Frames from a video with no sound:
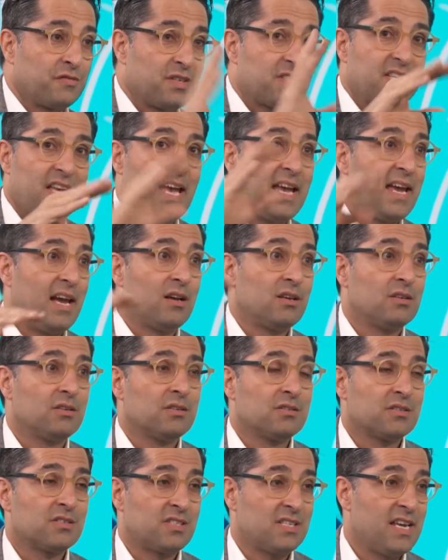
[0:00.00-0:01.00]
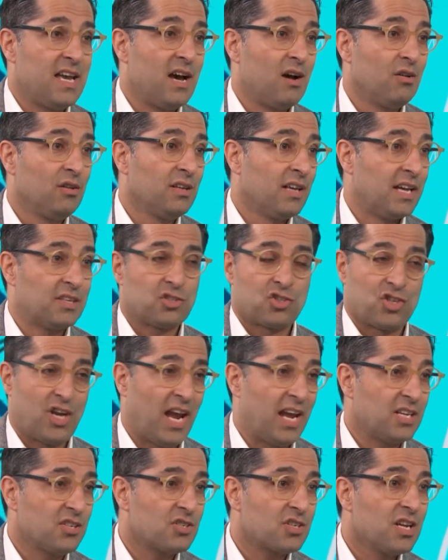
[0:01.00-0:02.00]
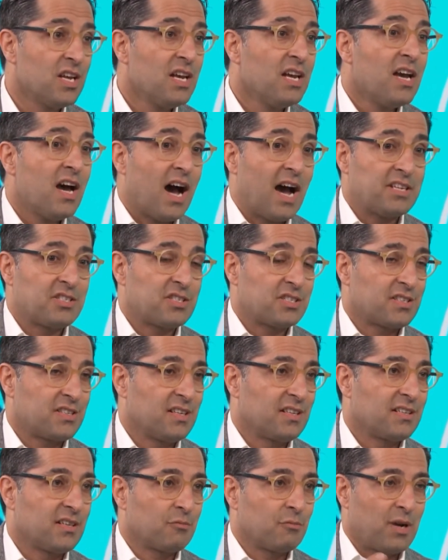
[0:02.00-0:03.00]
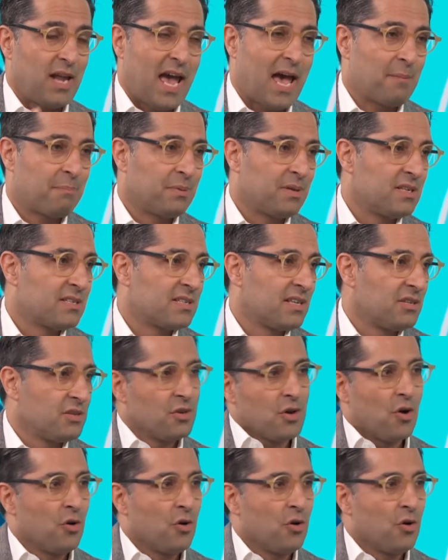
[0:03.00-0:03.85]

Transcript: of this ALCL has changed. Hmm. I just think that what happened is that you